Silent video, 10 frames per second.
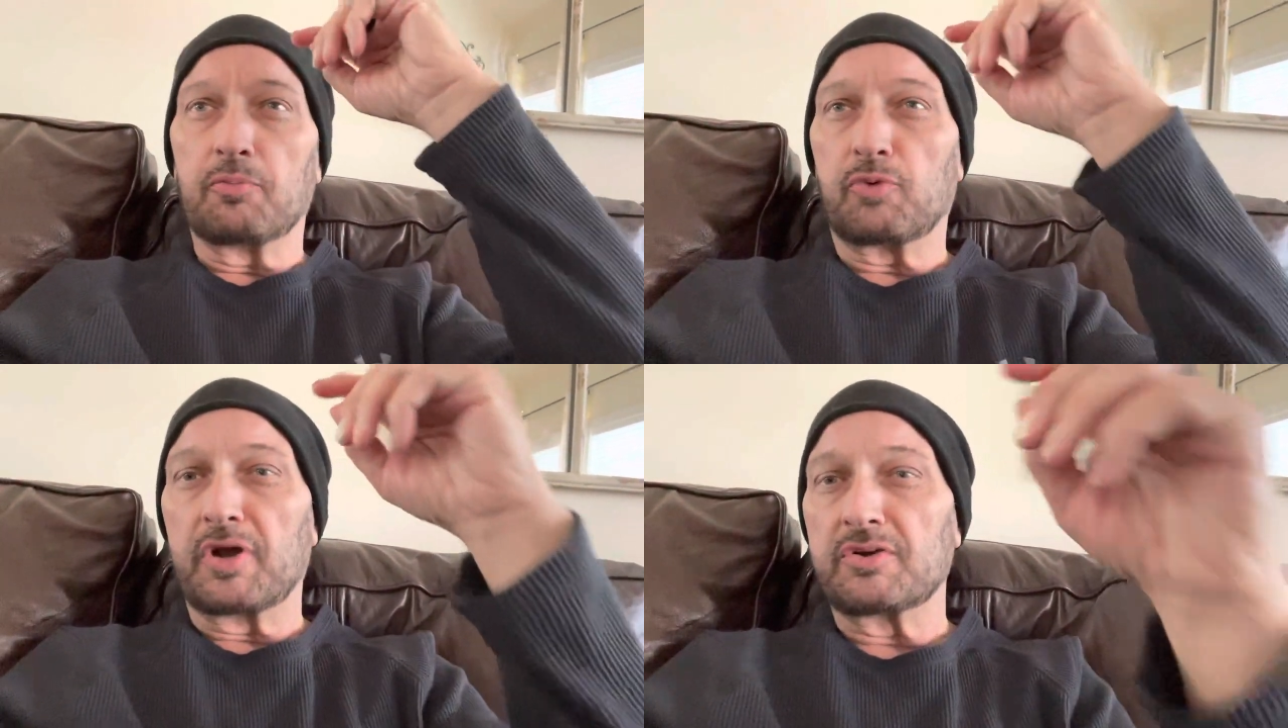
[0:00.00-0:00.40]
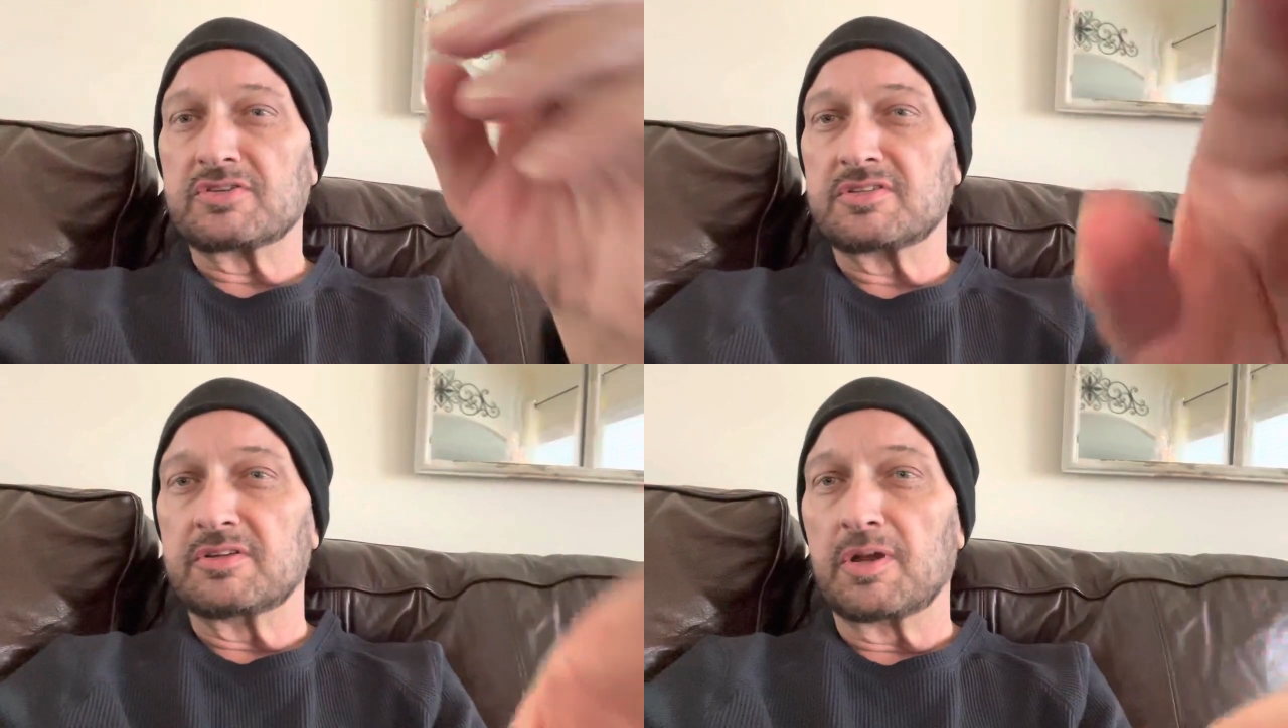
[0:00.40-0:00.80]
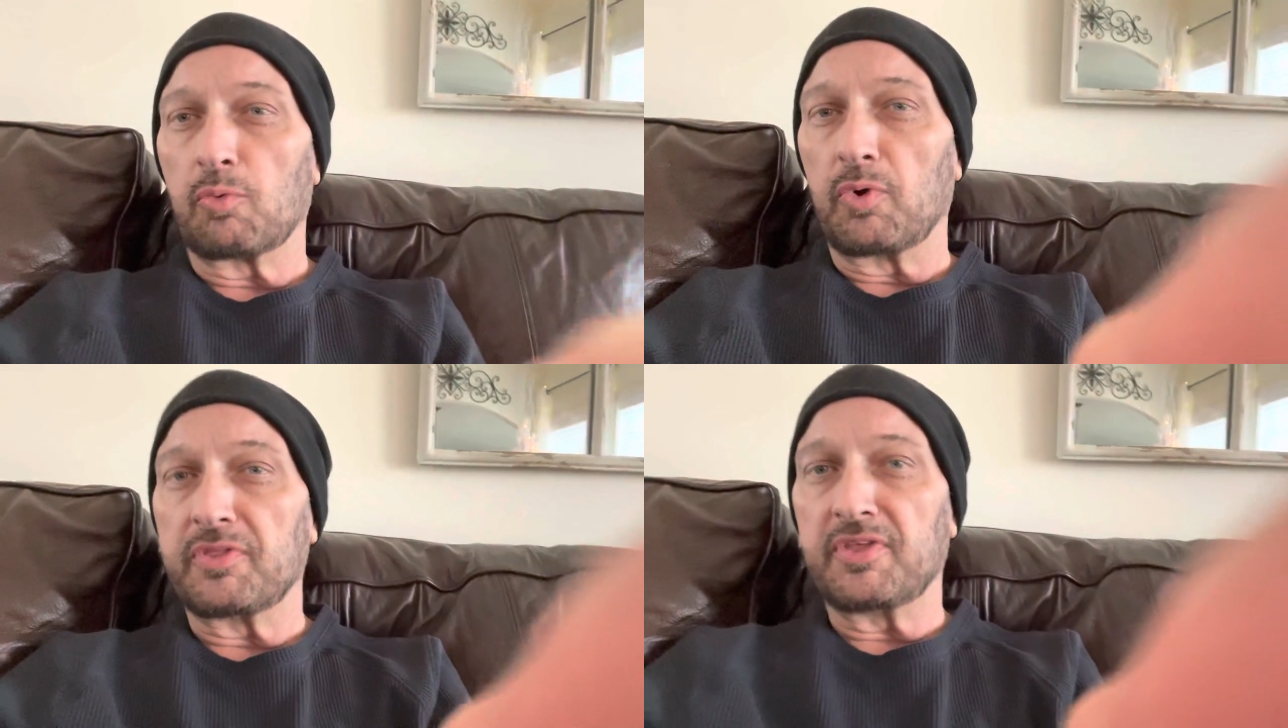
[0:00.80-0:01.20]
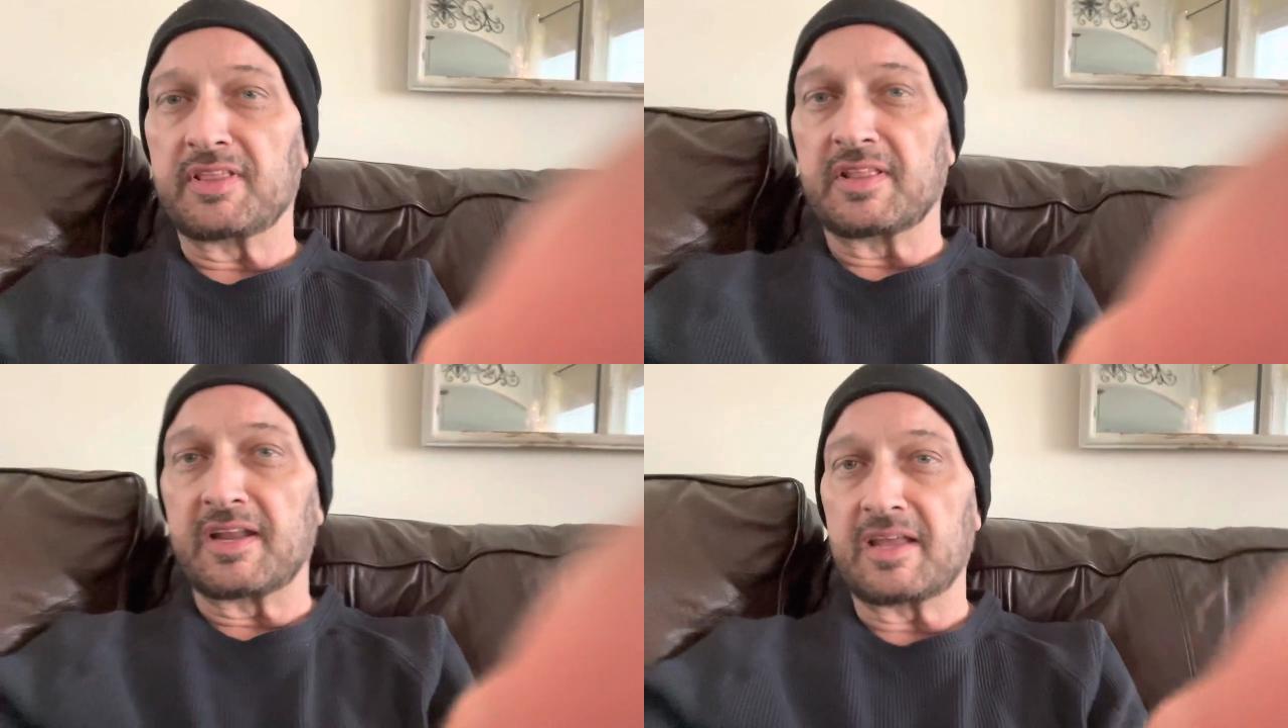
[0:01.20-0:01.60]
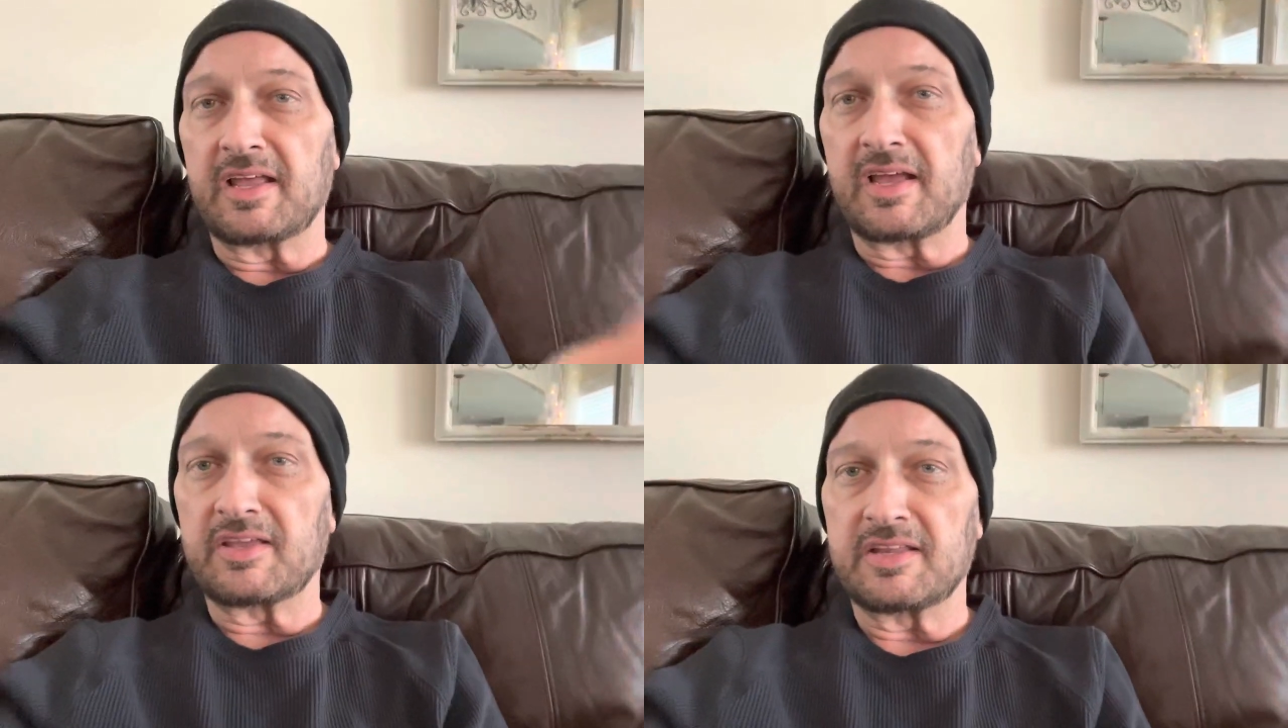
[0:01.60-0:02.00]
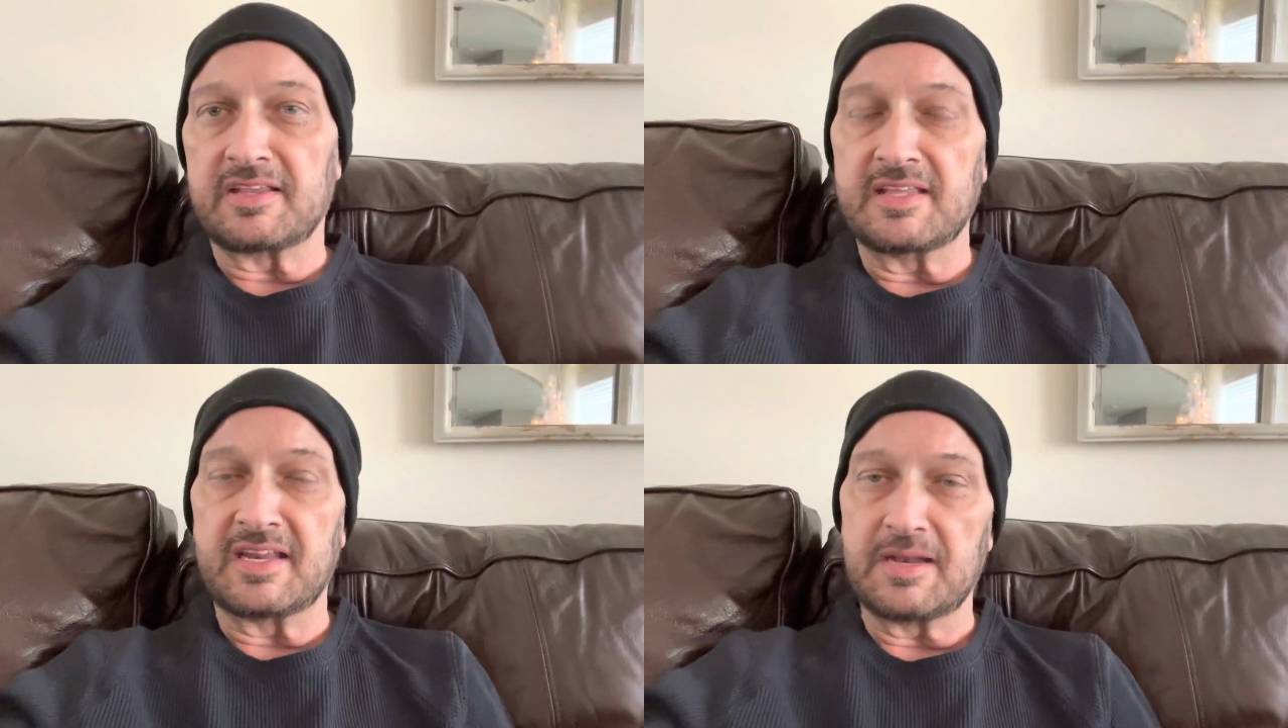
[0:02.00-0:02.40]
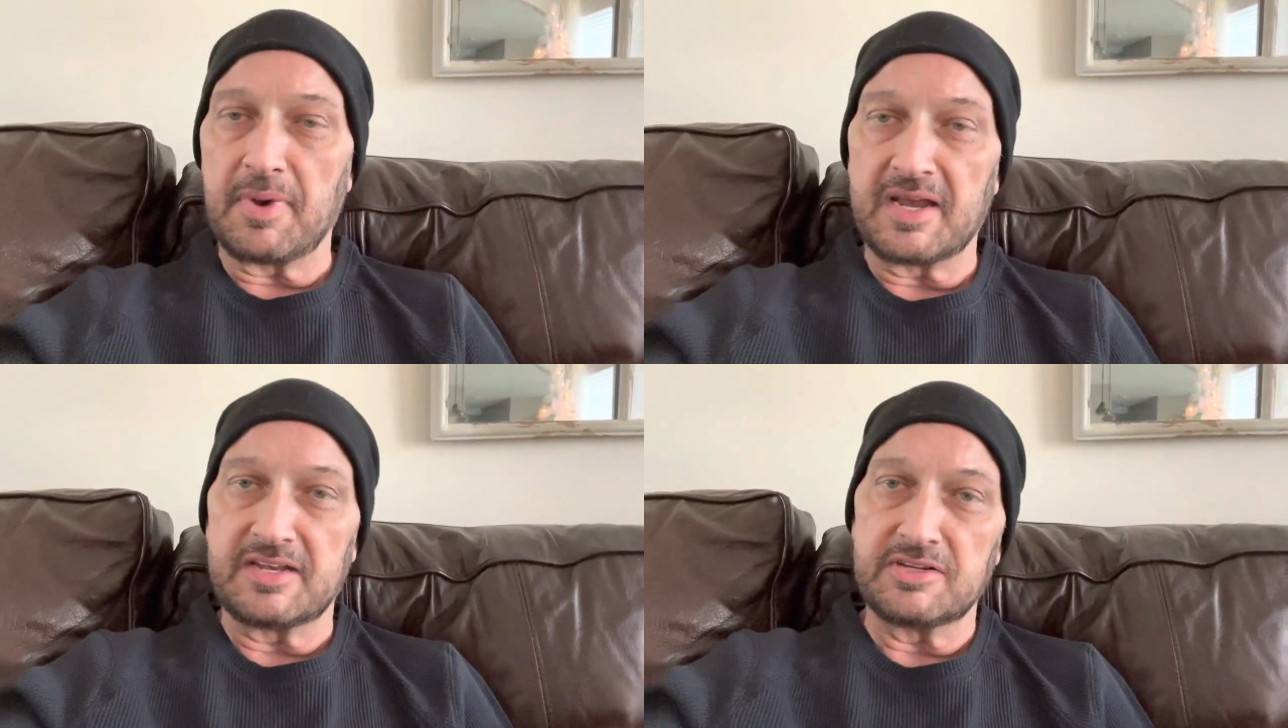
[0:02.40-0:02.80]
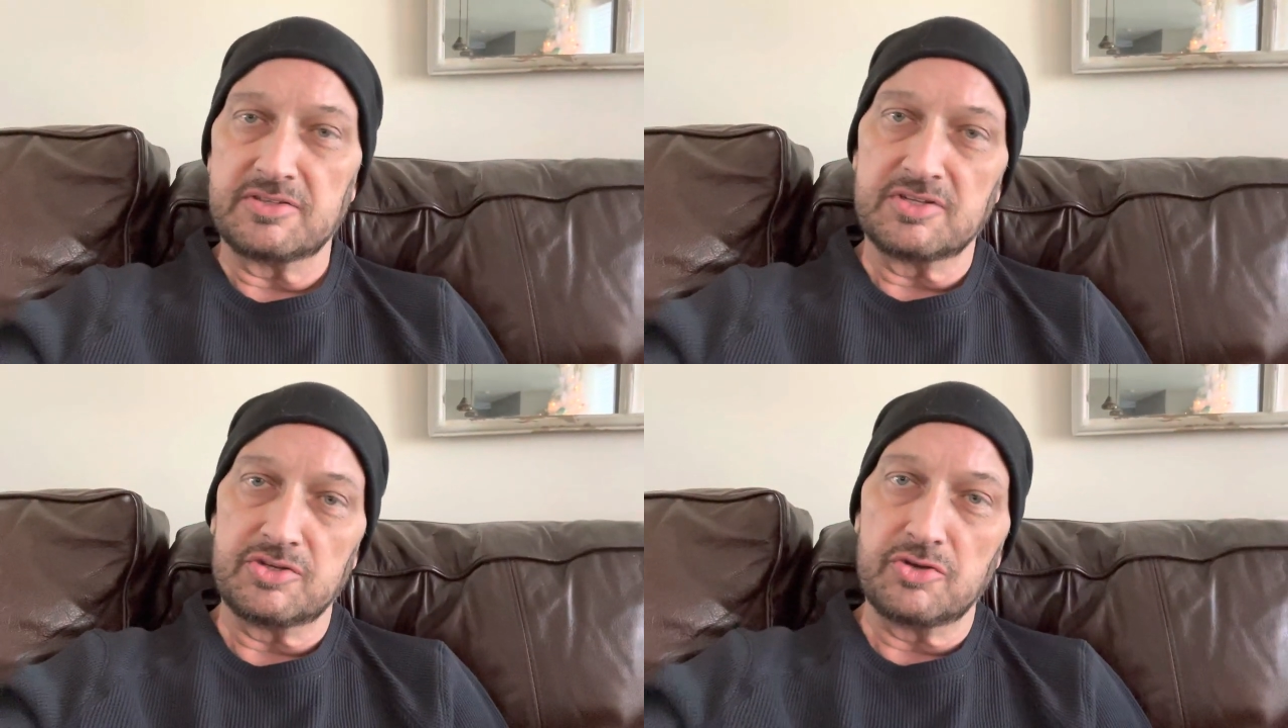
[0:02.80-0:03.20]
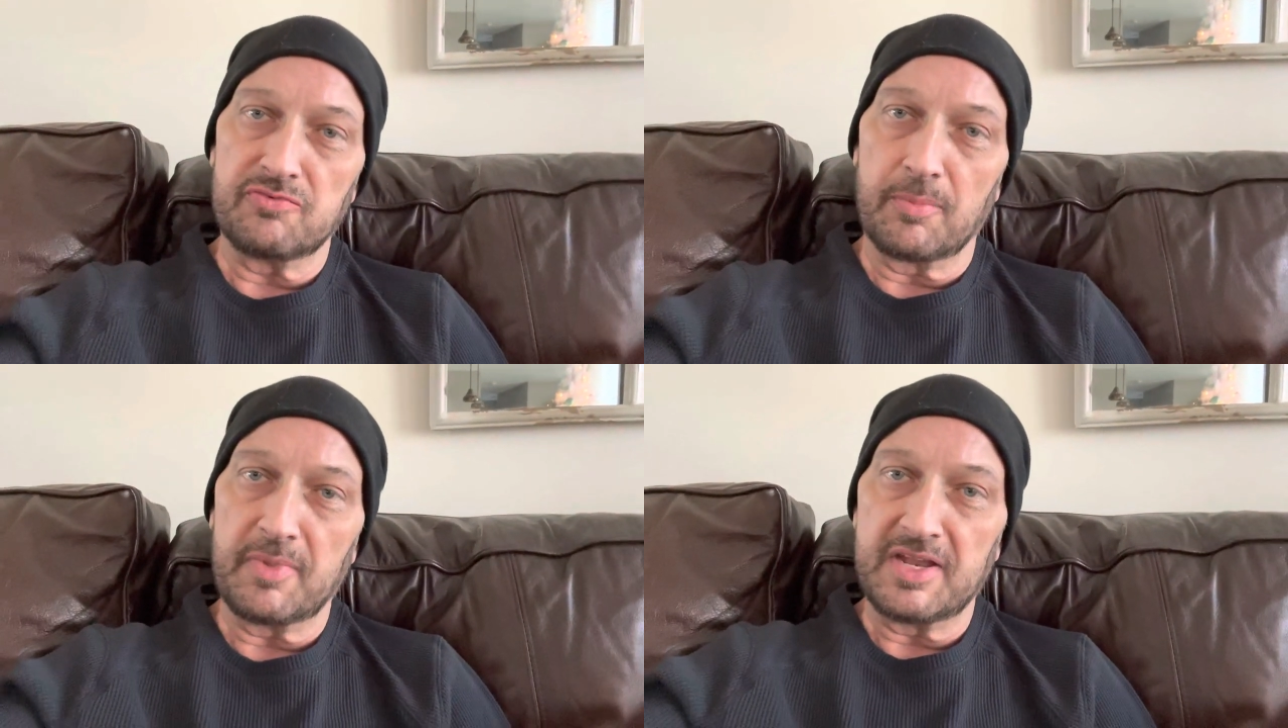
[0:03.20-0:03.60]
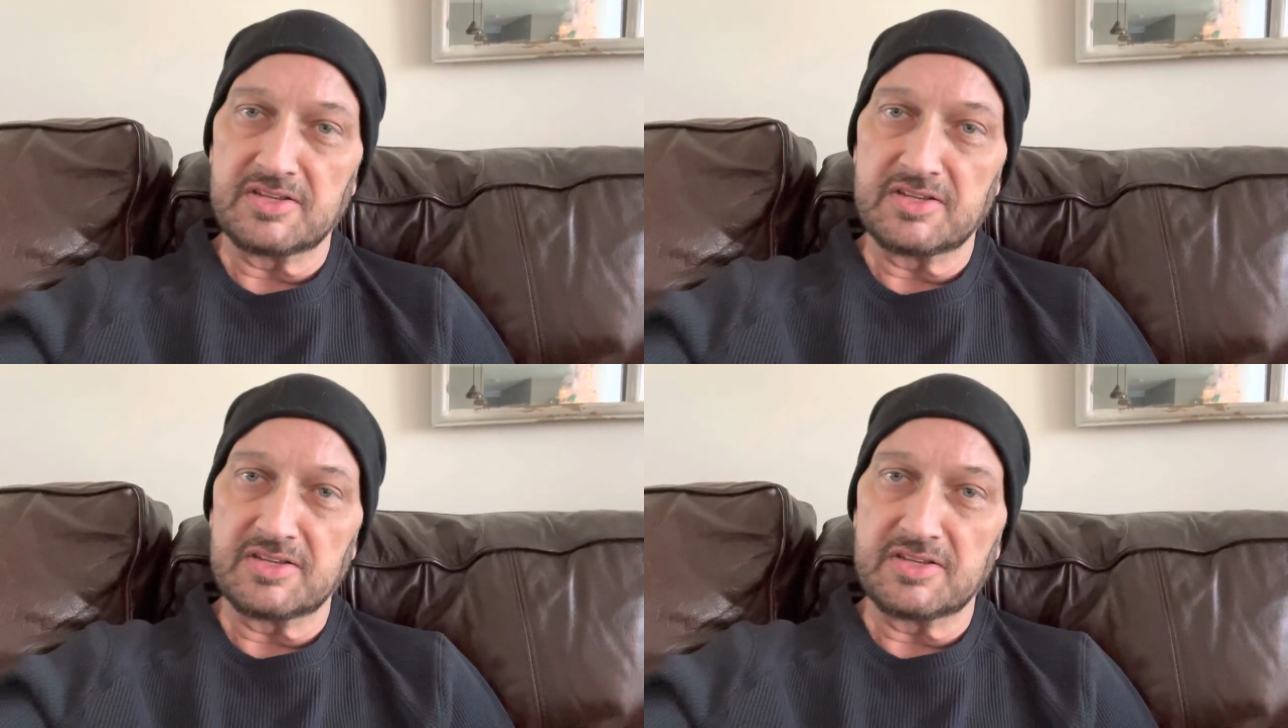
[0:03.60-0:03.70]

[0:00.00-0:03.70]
prayer is the number one thing that I could get anybody to do for me,